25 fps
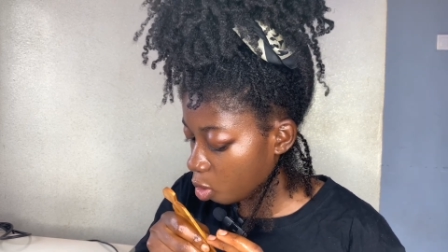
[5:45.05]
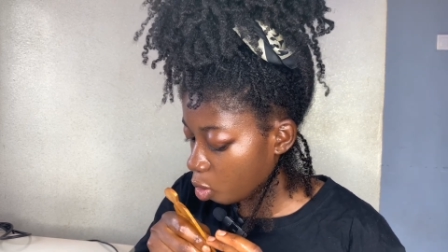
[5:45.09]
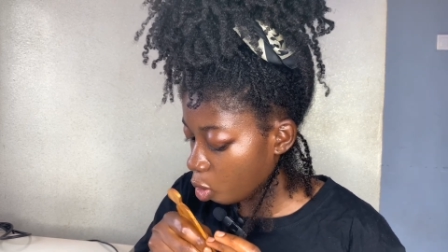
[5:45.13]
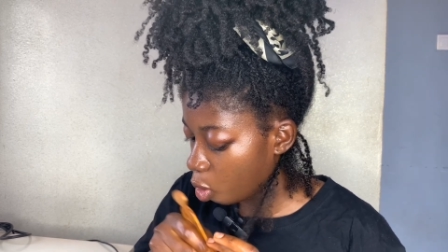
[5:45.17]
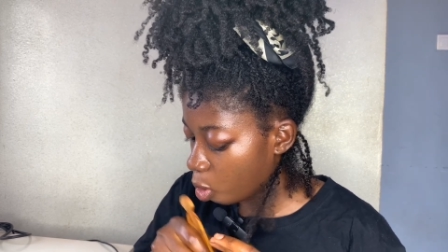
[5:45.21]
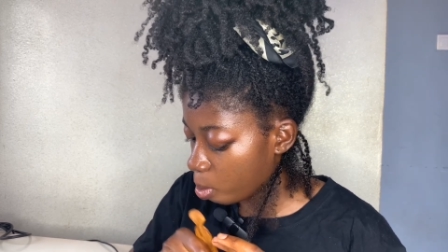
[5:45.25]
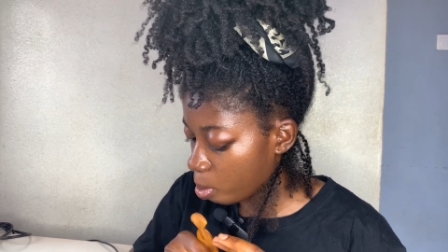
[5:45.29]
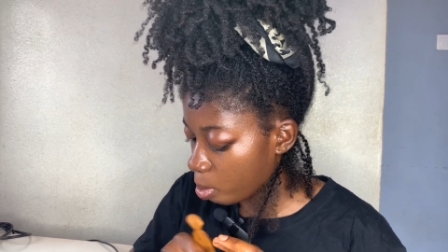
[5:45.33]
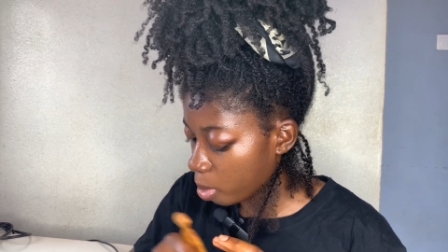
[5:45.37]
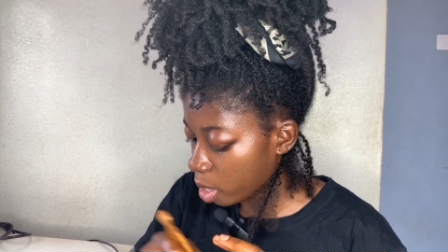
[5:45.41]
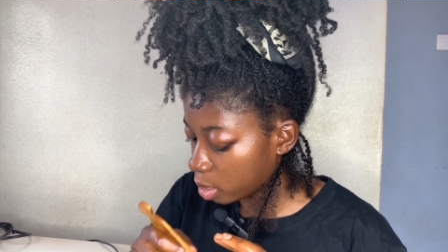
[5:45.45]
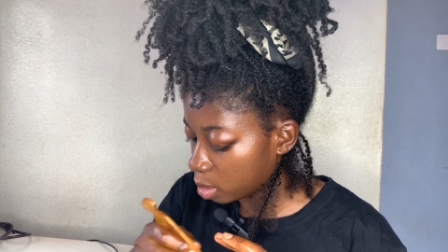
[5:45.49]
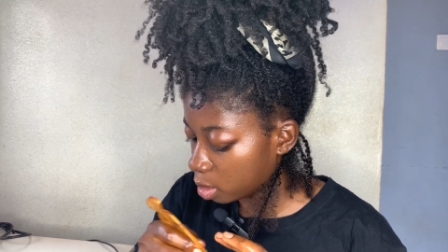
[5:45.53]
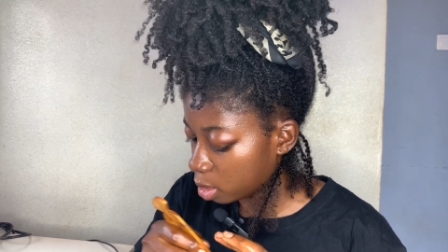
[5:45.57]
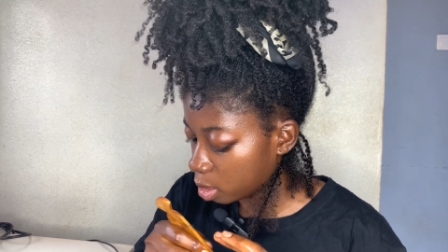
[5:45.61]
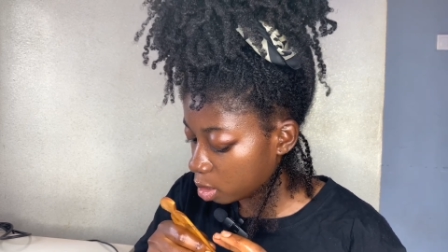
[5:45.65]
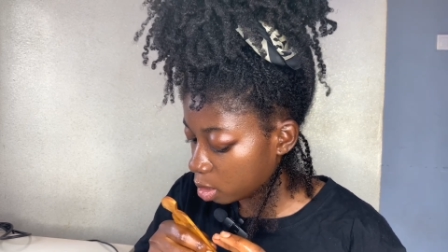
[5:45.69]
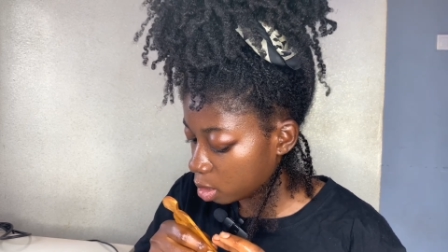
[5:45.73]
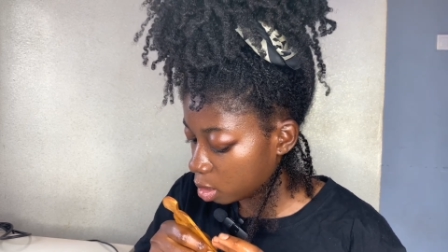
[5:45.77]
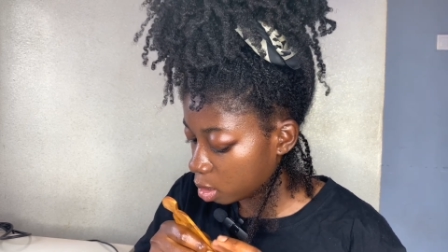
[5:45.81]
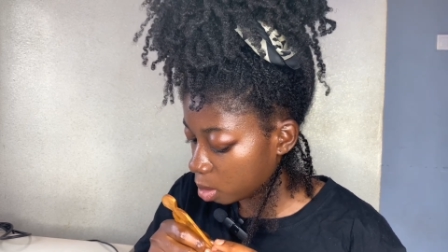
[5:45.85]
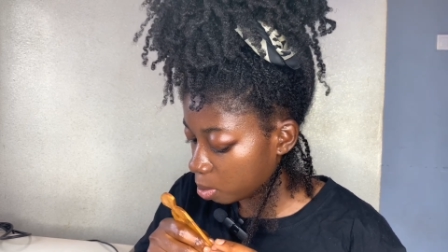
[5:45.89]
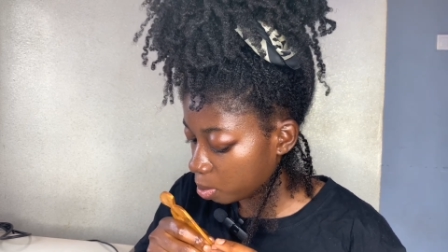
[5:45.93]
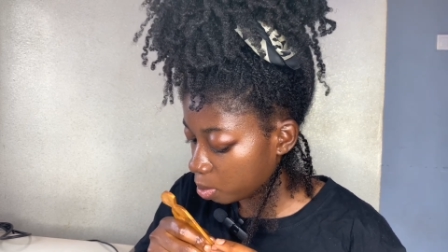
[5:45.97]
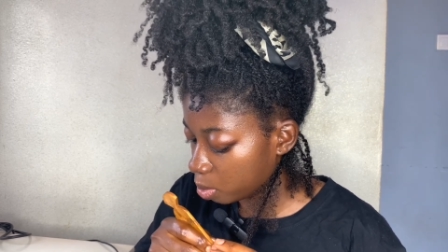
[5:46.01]
unmat the
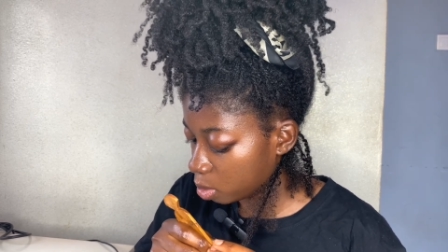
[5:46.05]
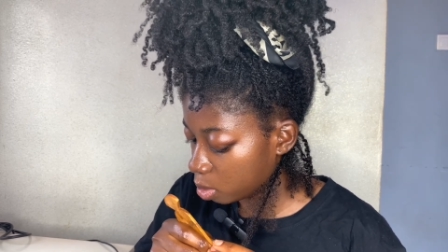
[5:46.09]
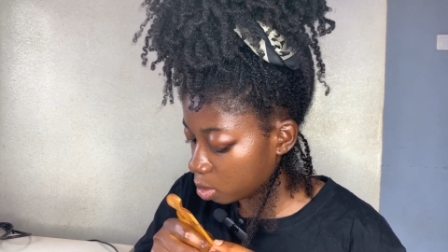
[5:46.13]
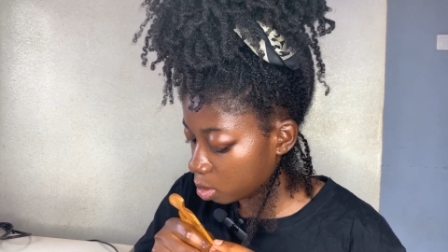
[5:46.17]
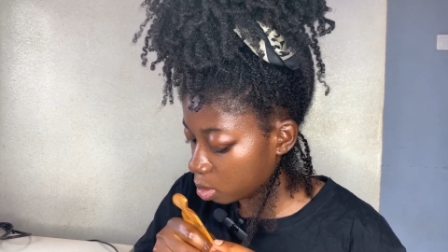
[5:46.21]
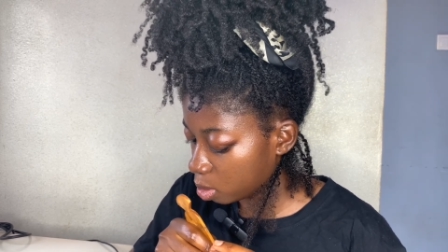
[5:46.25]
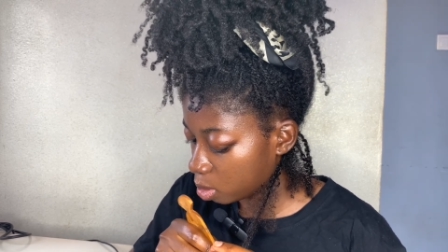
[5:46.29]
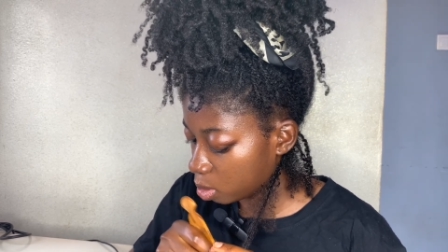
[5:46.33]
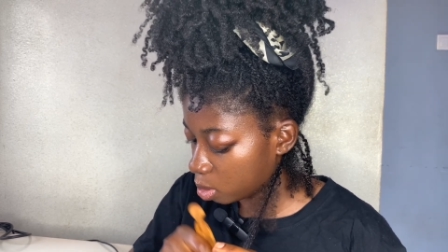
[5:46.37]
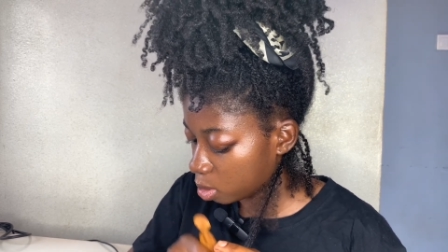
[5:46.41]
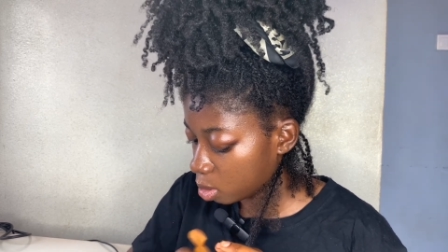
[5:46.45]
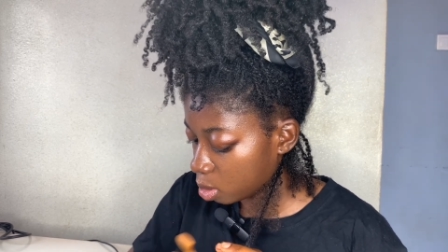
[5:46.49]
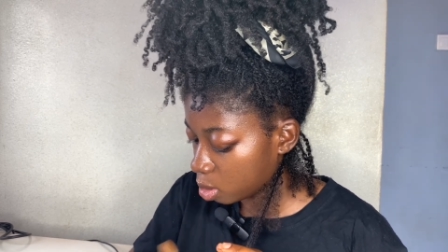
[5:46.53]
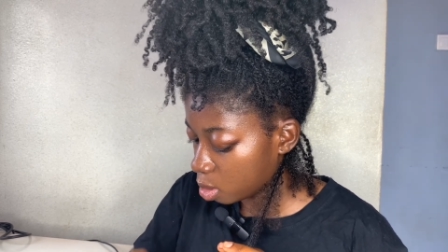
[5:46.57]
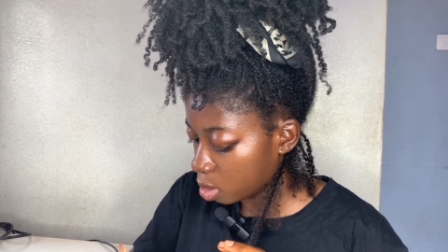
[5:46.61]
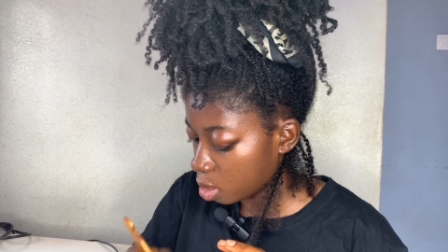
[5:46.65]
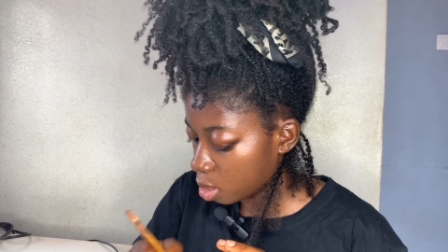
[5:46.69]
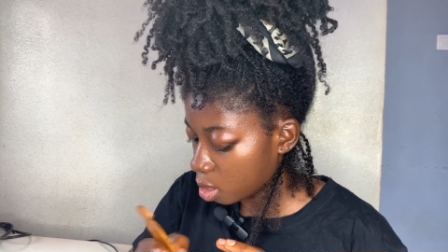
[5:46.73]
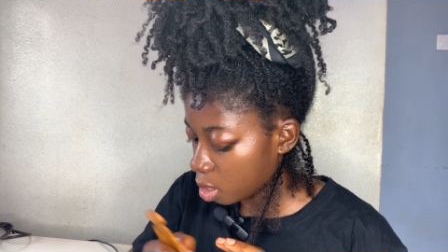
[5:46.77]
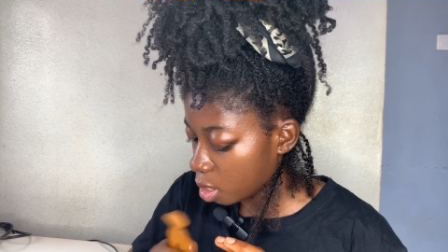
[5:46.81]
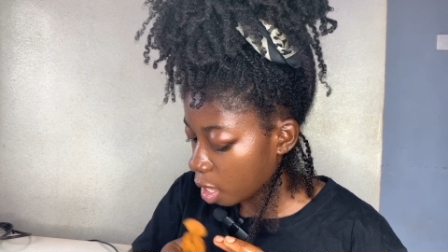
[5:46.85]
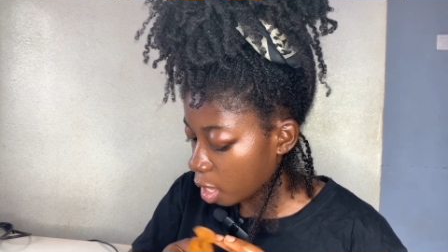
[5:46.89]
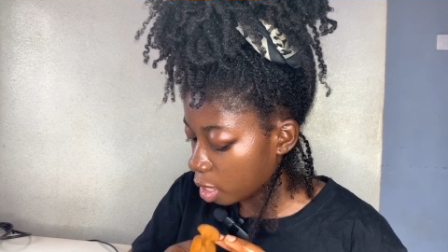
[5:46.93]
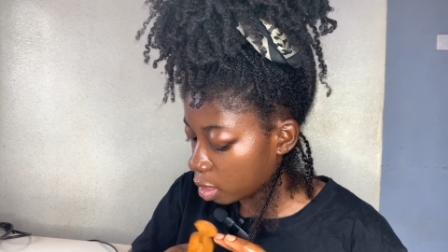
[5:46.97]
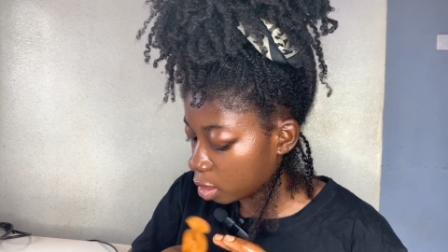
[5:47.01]
tips,
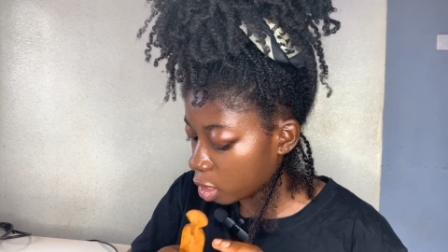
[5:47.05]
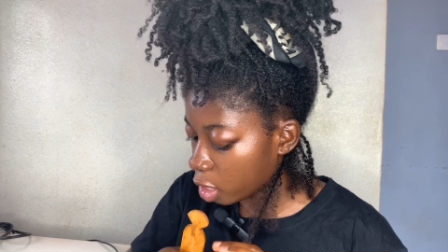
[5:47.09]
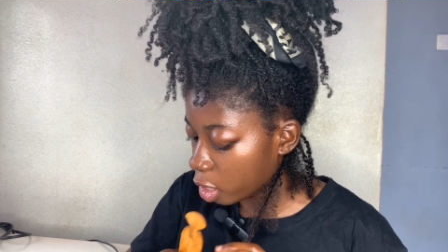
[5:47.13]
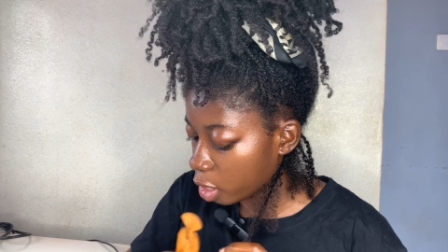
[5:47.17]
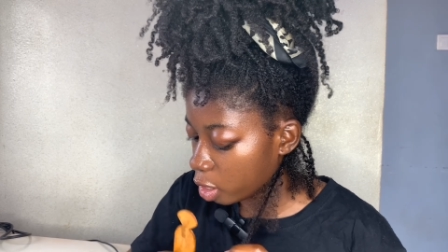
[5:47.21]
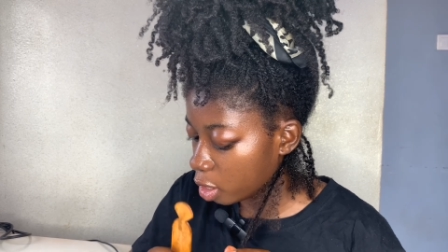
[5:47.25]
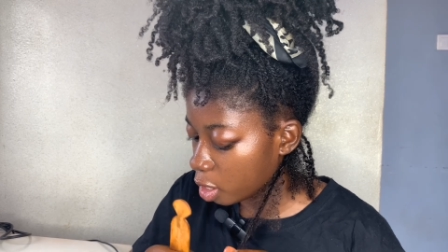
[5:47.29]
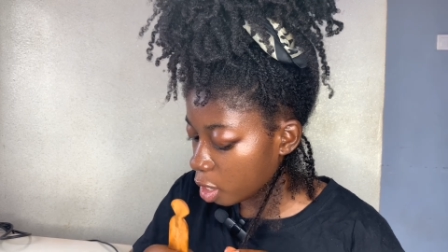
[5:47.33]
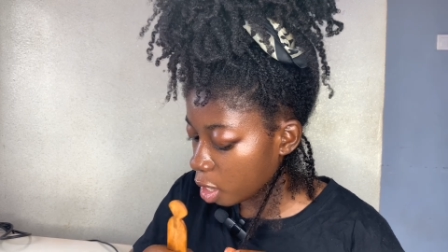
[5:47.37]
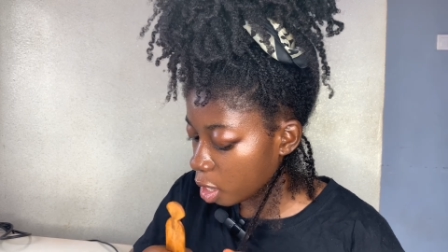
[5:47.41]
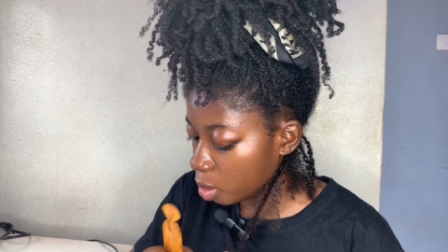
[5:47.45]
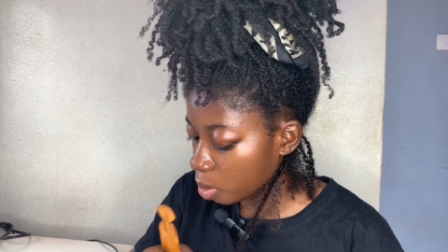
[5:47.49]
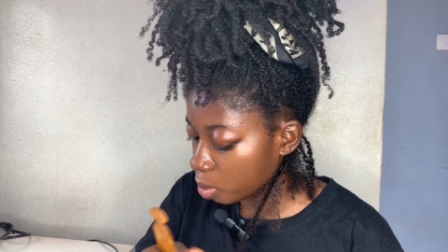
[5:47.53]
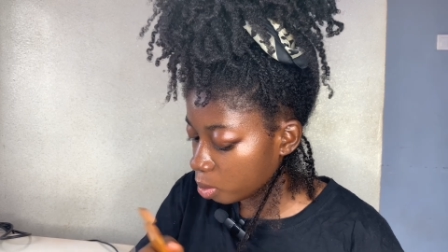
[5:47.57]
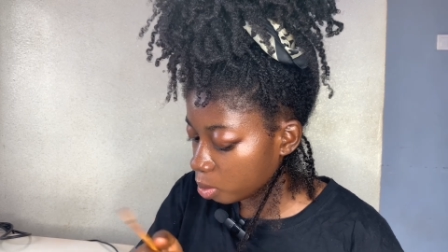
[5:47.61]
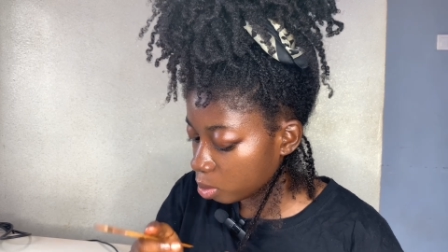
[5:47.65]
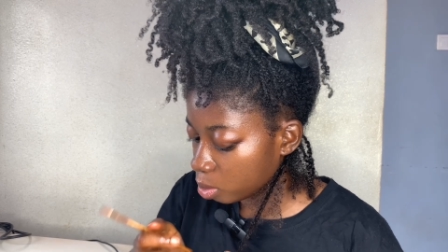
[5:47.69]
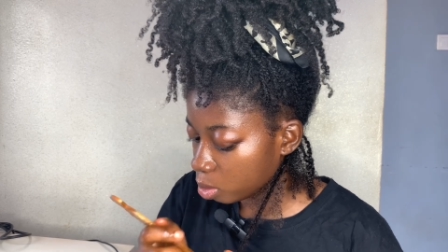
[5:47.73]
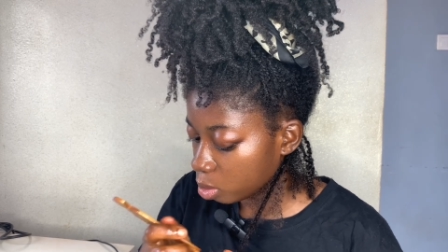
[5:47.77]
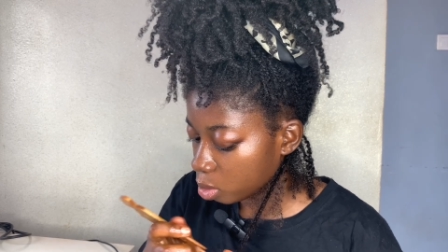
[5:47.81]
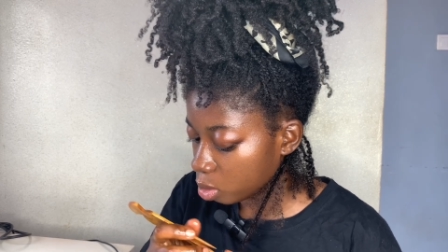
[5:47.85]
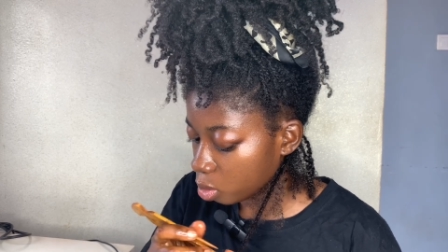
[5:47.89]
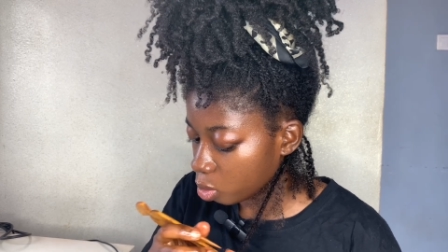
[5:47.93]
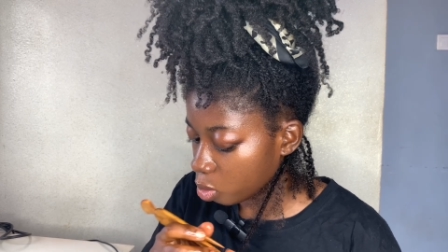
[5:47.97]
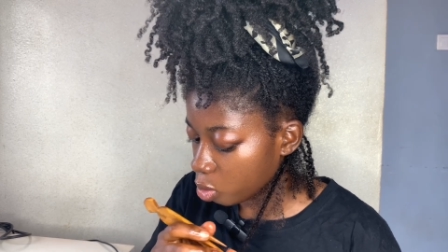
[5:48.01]
and then now
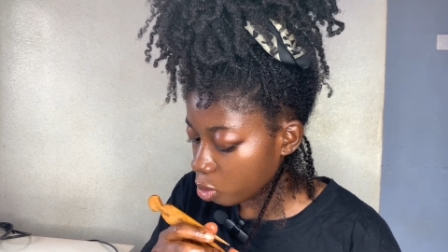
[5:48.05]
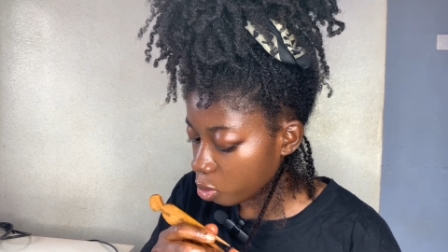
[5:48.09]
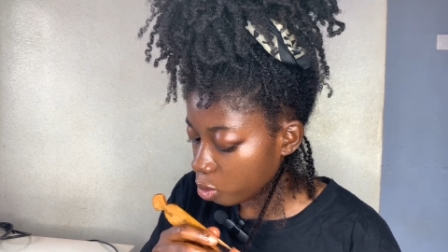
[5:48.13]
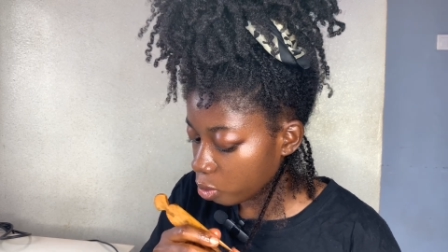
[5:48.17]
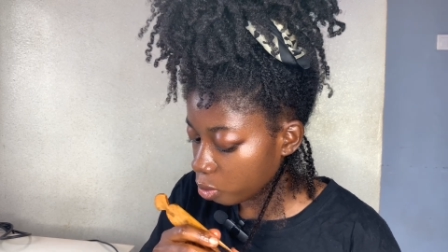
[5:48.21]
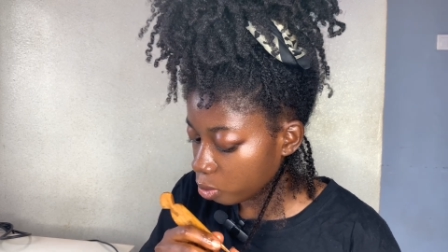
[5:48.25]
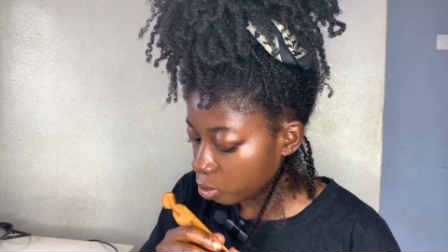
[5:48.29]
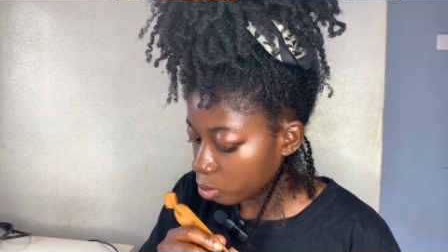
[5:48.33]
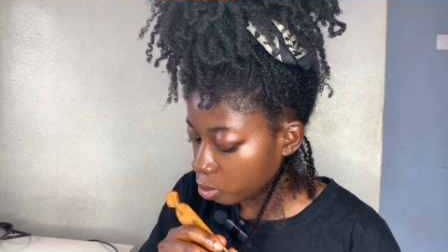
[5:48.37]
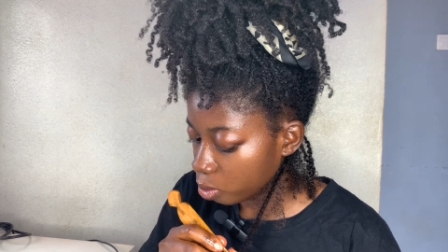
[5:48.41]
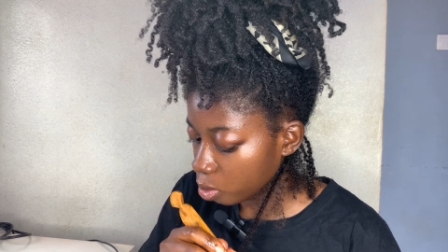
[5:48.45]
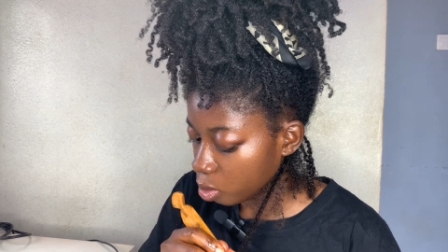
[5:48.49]
go